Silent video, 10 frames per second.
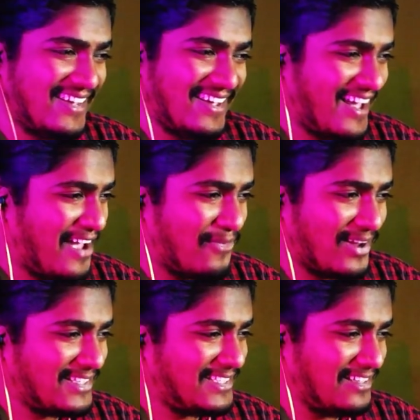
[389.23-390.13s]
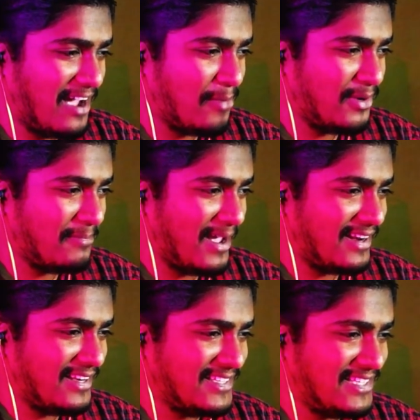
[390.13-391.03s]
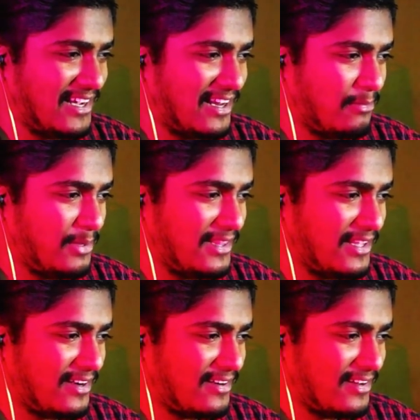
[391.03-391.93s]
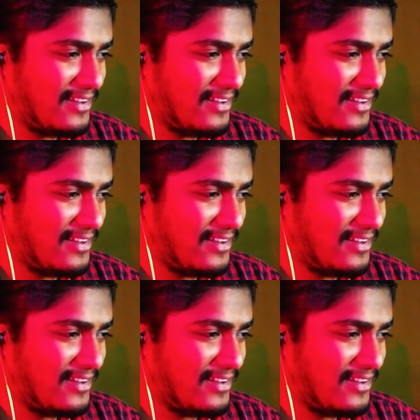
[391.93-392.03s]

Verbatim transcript: I want to see Omni Man. Is he gonna be there?